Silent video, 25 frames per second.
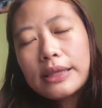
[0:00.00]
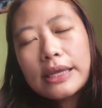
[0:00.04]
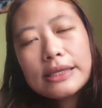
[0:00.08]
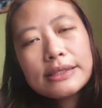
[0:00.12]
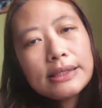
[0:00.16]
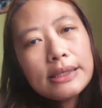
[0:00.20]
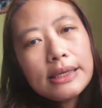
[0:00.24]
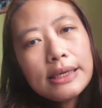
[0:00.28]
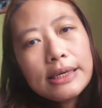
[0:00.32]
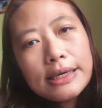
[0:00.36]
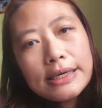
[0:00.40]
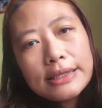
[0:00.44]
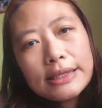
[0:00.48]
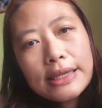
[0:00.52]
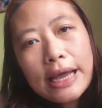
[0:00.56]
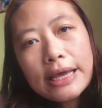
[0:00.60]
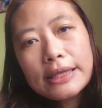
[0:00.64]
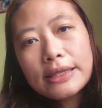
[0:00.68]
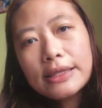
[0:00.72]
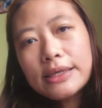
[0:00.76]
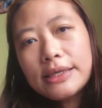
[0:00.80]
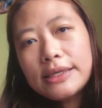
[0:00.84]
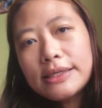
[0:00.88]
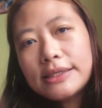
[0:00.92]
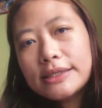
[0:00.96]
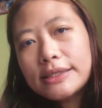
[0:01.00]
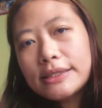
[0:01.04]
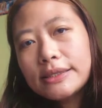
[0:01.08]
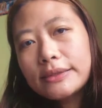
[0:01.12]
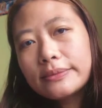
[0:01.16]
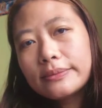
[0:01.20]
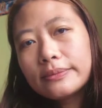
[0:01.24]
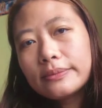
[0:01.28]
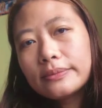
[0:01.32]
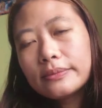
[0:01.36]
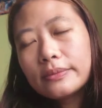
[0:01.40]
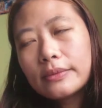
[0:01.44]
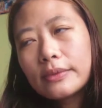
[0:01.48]
doesn't hurt
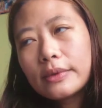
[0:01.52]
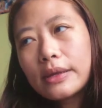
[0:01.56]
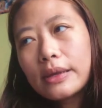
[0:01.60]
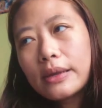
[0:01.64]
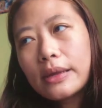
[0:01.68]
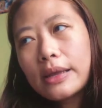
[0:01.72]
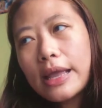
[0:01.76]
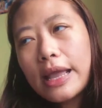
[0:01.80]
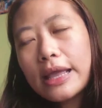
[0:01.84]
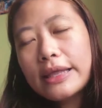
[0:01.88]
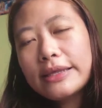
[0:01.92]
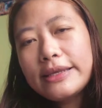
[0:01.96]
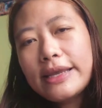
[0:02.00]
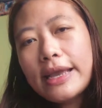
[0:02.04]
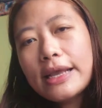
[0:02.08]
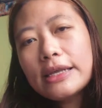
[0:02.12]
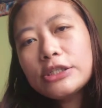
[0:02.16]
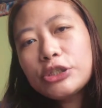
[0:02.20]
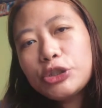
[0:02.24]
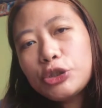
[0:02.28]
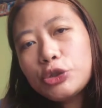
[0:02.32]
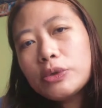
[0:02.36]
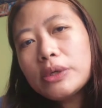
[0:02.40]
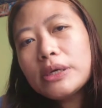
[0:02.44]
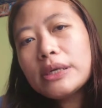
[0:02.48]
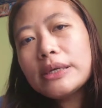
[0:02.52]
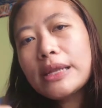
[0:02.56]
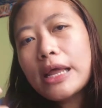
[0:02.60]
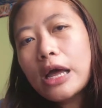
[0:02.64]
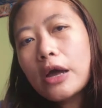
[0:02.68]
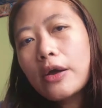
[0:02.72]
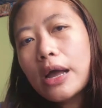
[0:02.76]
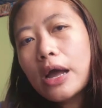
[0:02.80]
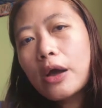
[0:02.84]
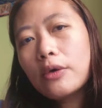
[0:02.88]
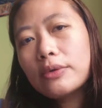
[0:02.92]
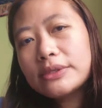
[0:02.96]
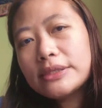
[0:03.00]
others and yet still
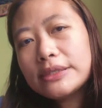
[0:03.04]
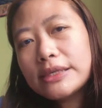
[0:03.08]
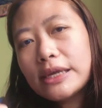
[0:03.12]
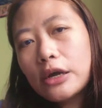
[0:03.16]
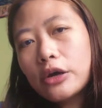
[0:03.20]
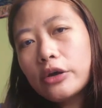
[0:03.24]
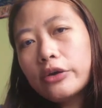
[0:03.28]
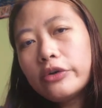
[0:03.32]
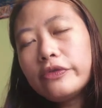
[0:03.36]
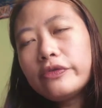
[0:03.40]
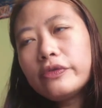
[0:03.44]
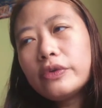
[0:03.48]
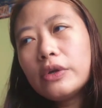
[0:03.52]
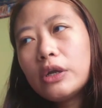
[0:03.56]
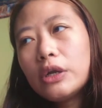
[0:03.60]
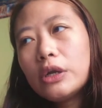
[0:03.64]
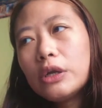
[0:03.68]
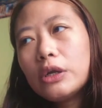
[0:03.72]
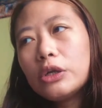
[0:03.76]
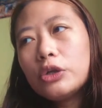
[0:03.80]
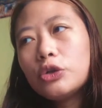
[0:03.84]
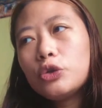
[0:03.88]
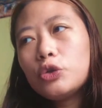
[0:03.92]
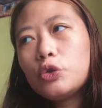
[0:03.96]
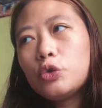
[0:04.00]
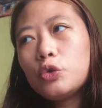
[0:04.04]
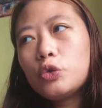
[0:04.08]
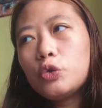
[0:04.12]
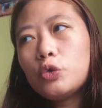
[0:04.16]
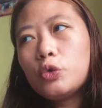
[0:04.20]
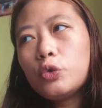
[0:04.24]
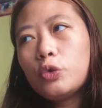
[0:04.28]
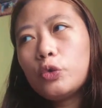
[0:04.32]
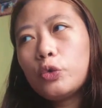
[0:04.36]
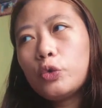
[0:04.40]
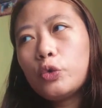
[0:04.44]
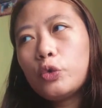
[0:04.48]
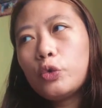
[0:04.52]
allow ourselves
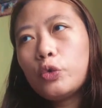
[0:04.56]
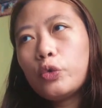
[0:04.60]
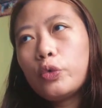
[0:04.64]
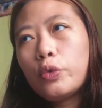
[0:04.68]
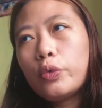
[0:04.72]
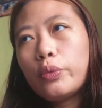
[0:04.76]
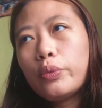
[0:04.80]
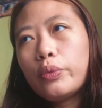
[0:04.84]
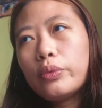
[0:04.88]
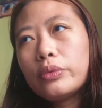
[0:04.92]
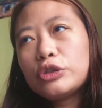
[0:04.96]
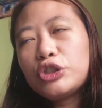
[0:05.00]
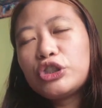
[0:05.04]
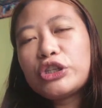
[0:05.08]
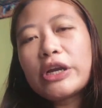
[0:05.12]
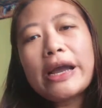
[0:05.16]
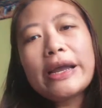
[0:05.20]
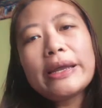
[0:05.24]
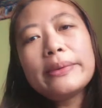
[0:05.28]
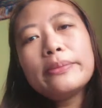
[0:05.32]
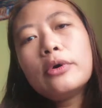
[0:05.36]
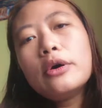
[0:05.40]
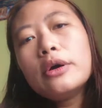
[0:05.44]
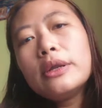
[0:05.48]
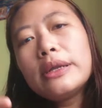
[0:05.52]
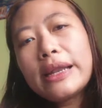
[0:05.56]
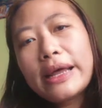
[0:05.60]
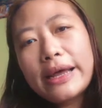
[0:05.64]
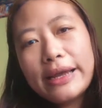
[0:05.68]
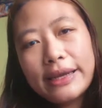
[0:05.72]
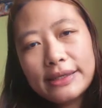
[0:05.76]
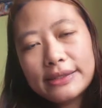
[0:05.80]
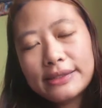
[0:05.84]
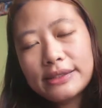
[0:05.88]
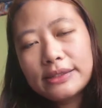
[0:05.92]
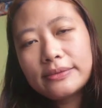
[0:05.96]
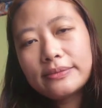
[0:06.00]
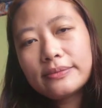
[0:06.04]
to shine more
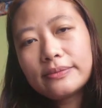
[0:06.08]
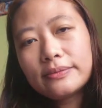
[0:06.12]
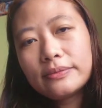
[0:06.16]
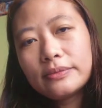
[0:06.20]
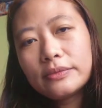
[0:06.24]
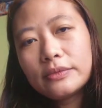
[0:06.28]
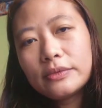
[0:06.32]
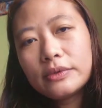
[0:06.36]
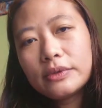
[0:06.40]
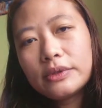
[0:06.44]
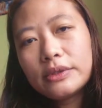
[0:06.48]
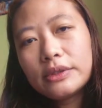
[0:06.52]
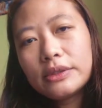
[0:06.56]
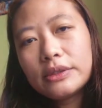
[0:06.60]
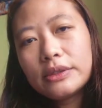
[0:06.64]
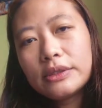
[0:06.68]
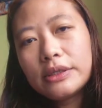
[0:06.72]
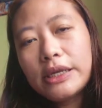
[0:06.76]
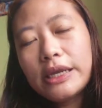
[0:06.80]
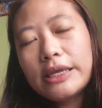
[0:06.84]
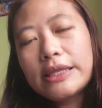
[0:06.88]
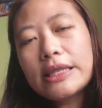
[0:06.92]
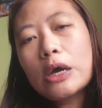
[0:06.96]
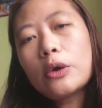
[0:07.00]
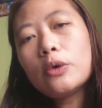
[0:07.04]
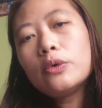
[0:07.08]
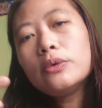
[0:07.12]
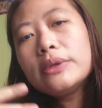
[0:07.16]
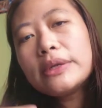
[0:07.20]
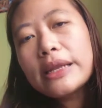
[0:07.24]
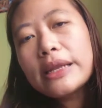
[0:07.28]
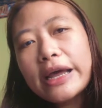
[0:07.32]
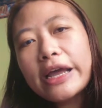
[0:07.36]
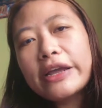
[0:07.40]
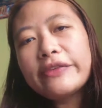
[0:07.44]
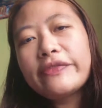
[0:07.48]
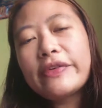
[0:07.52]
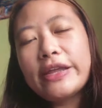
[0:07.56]
light in our
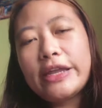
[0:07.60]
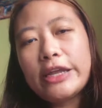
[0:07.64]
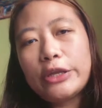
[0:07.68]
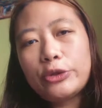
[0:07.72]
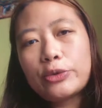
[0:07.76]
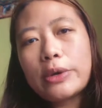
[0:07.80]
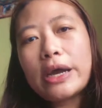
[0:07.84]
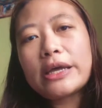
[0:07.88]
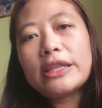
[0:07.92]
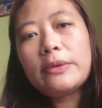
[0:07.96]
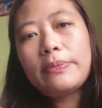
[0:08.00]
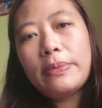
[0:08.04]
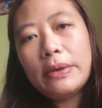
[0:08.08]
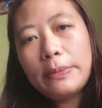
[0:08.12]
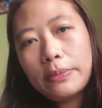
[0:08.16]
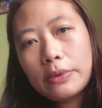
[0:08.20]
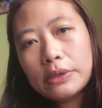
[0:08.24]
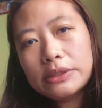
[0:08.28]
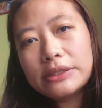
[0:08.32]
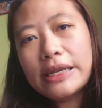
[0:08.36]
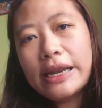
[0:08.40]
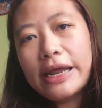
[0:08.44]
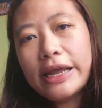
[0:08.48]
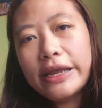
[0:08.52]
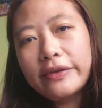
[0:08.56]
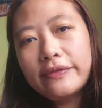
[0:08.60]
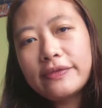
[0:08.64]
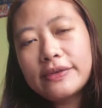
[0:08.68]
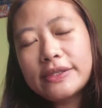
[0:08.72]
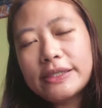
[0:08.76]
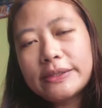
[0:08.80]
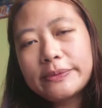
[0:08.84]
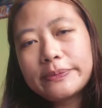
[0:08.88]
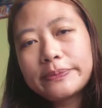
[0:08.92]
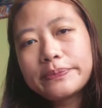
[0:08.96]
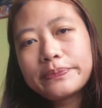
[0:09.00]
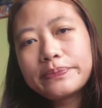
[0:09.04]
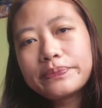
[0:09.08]
life and into other people's
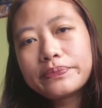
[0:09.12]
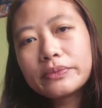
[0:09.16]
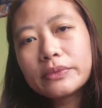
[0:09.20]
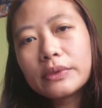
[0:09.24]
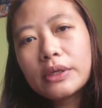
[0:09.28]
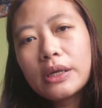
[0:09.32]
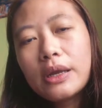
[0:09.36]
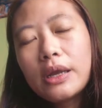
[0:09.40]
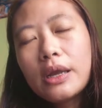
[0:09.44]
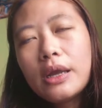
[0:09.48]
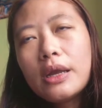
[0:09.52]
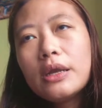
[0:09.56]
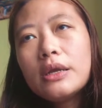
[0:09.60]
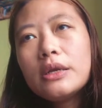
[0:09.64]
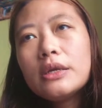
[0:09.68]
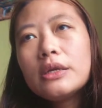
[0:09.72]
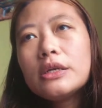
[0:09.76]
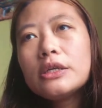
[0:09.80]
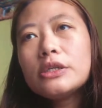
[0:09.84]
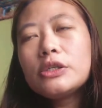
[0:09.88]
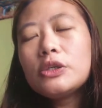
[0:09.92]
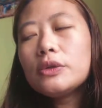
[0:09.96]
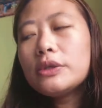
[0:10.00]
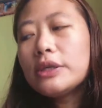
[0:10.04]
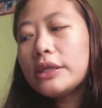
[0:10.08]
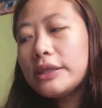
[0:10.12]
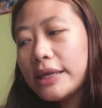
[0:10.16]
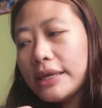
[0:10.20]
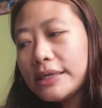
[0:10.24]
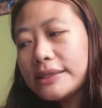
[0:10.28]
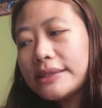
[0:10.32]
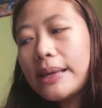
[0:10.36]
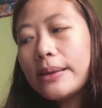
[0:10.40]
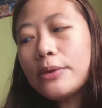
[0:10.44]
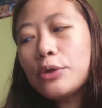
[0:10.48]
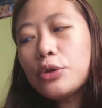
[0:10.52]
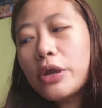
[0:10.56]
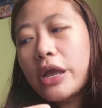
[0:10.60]
lives. So the
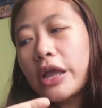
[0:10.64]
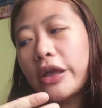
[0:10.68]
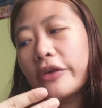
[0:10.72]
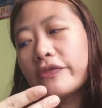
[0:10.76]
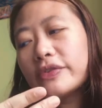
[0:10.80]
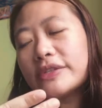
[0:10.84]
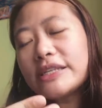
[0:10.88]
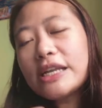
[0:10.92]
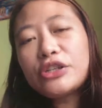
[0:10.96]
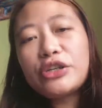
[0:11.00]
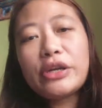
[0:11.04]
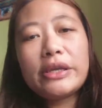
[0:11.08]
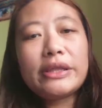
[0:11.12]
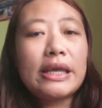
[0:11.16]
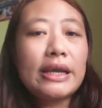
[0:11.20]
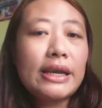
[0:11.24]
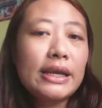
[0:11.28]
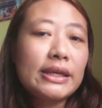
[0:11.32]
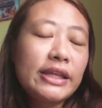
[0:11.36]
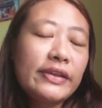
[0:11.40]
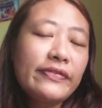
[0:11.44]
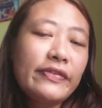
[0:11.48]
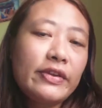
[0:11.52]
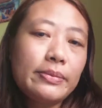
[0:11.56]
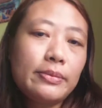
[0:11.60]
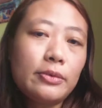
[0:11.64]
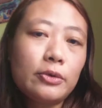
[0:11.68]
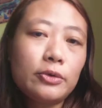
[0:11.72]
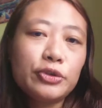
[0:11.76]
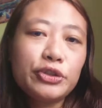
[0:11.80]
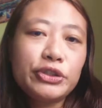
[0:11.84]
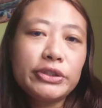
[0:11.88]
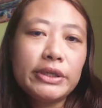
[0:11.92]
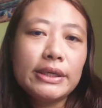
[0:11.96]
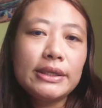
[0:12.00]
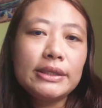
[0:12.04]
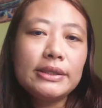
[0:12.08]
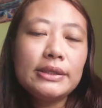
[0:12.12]
next time you have such a negative
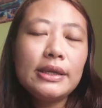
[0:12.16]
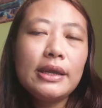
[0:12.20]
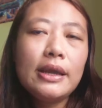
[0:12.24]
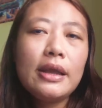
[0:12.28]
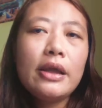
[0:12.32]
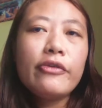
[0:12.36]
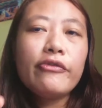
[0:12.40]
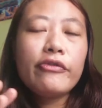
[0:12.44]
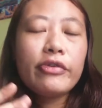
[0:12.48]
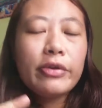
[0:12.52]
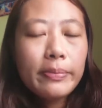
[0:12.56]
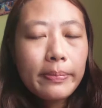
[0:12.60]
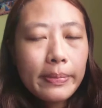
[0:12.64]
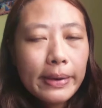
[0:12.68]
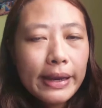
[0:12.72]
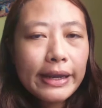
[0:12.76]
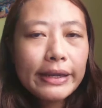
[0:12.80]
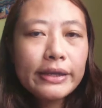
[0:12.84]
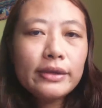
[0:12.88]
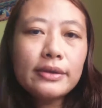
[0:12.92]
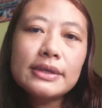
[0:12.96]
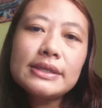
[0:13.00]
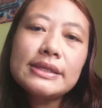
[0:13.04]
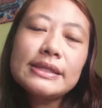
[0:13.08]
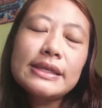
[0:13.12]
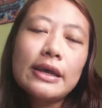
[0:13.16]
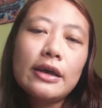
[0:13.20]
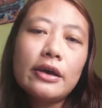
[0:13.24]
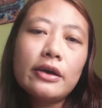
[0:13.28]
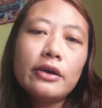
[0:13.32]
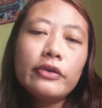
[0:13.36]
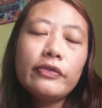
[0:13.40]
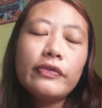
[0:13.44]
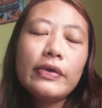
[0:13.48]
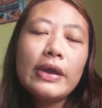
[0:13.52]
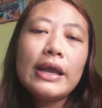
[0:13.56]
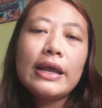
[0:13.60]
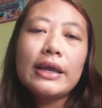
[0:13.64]
emotion, remind
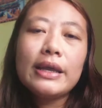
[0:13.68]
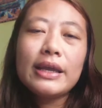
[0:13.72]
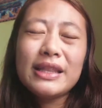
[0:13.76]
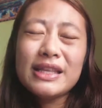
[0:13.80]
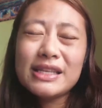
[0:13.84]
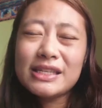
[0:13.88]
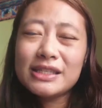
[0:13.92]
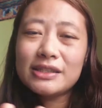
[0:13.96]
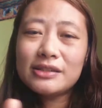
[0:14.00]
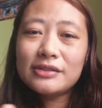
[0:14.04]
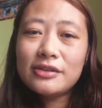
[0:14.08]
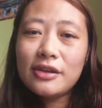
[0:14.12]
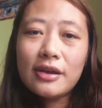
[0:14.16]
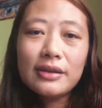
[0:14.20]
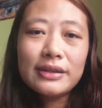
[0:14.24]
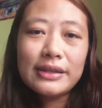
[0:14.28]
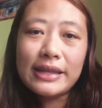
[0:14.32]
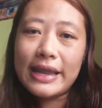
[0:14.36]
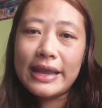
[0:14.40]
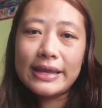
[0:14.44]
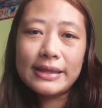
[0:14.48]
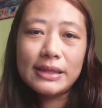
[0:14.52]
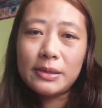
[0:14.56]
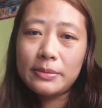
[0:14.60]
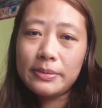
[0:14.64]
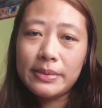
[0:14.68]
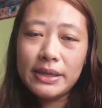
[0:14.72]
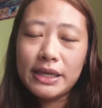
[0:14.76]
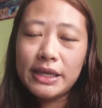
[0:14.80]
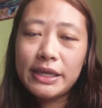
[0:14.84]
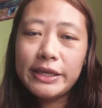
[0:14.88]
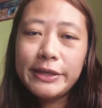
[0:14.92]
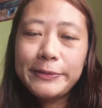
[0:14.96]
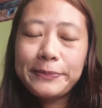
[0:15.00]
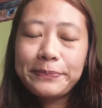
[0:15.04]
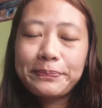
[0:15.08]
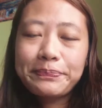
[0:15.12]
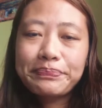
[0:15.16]
yourself it is not the
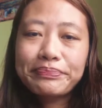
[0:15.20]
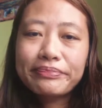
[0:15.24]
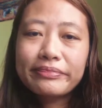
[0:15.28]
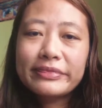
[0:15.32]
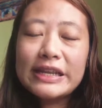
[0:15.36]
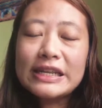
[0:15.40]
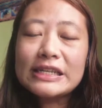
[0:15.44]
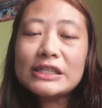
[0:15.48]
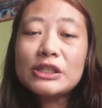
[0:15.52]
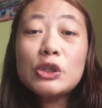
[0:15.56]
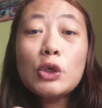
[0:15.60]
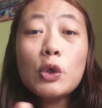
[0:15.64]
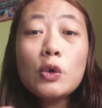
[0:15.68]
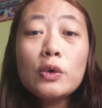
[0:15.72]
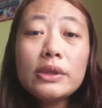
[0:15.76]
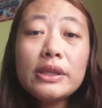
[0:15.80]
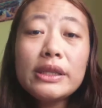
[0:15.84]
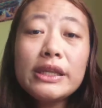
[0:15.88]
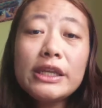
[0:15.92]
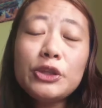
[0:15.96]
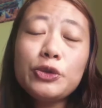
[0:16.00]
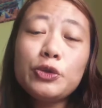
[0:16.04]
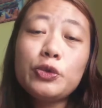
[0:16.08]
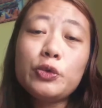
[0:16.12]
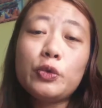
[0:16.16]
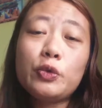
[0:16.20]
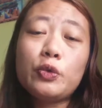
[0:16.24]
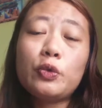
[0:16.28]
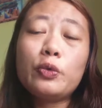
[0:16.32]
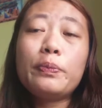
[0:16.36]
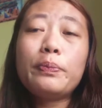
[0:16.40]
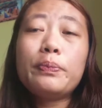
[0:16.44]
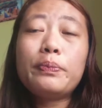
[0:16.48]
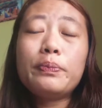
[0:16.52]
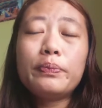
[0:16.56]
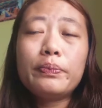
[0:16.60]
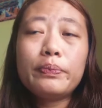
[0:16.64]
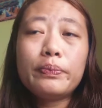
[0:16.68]
enemy there's no need
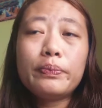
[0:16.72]
to